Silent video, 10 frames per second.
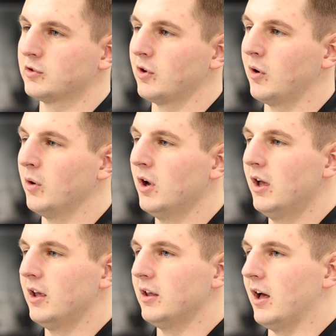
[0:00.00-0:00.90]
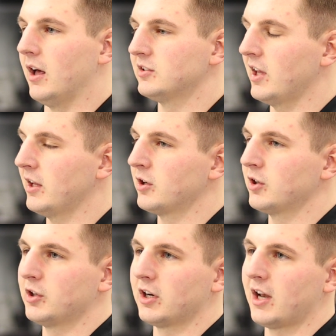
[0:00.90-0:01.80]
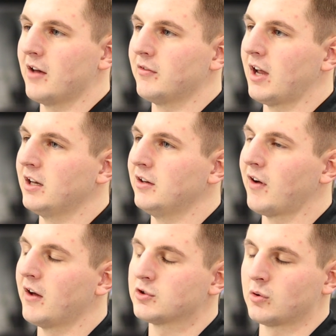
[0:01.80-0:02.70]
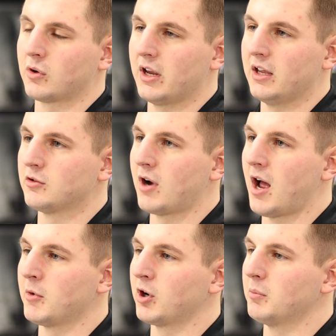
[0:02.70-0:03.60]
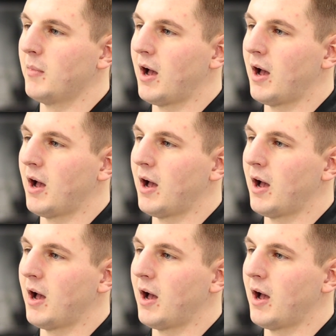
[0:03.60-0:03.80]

So standard, you're going to have a 95 Shore A durometer.